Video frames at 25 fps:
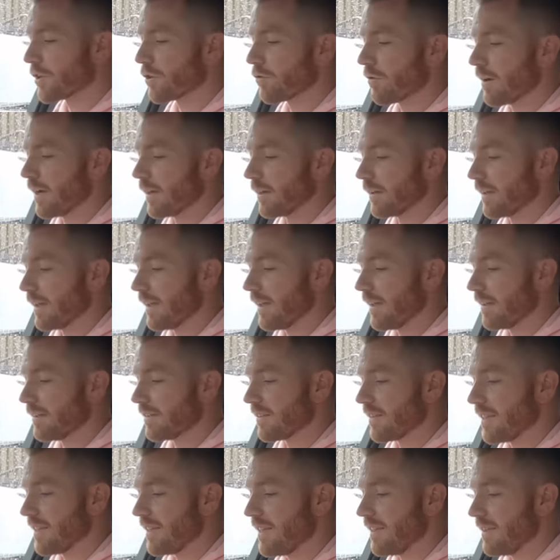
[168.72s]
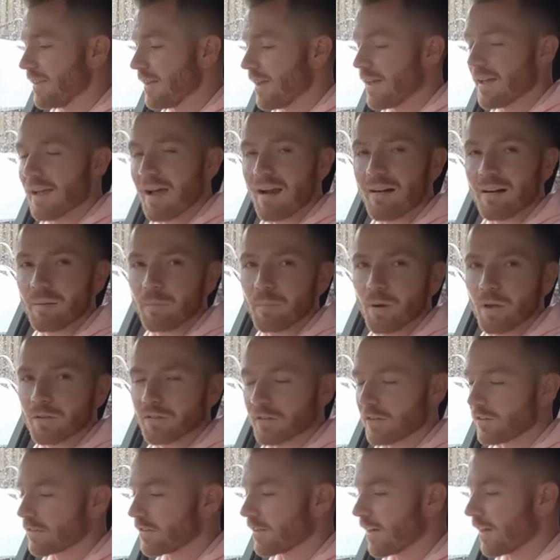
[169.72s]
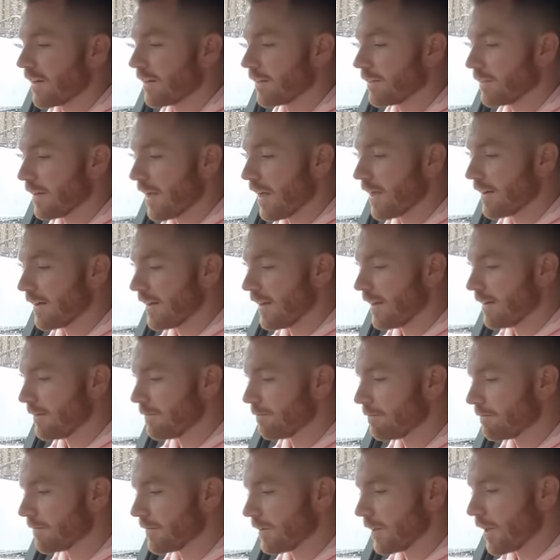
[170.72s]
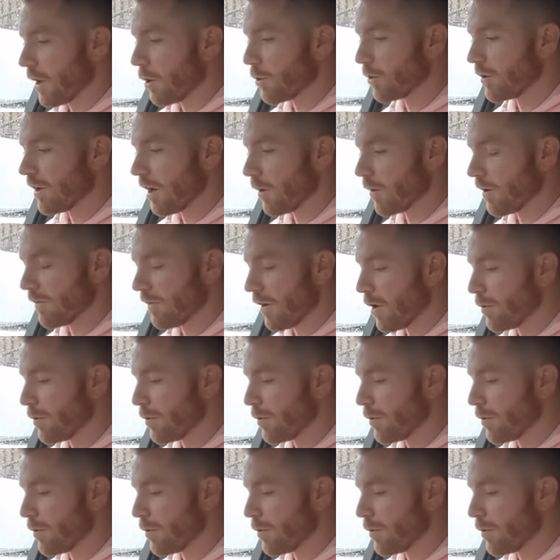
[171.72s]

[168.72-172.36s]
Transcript: on the grille is the Harry Potter style lightning logo of